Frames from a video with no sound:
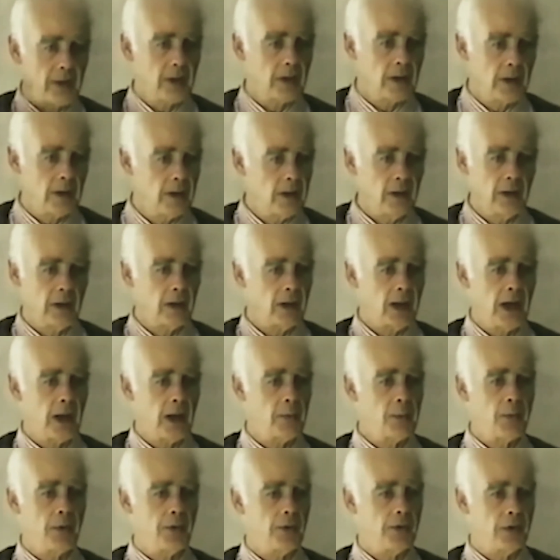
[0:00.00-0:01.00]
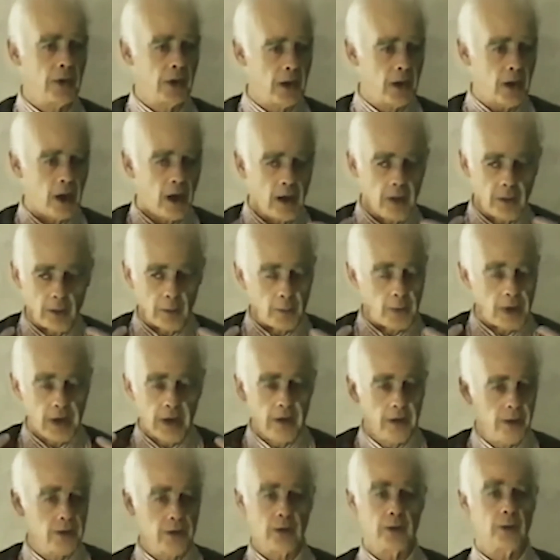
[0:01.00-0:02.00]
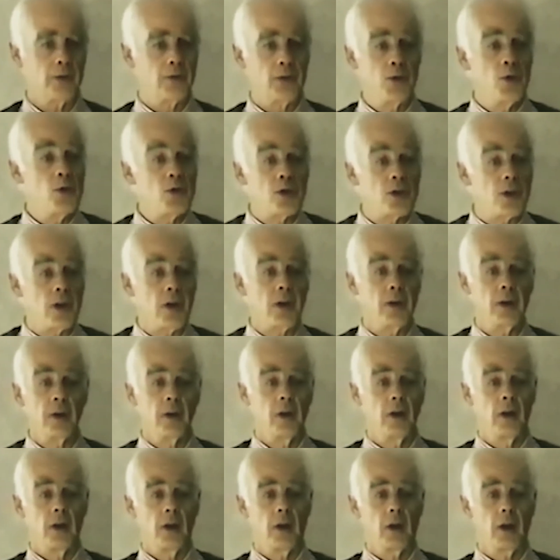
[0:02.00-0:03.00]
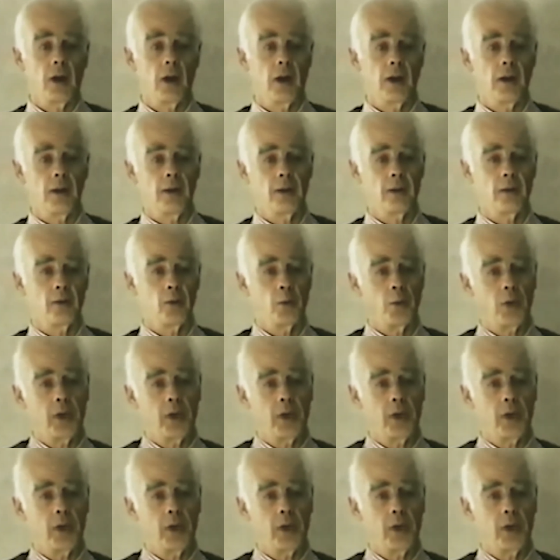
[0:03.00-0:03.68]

nothing happens. They are the bearers of the future. And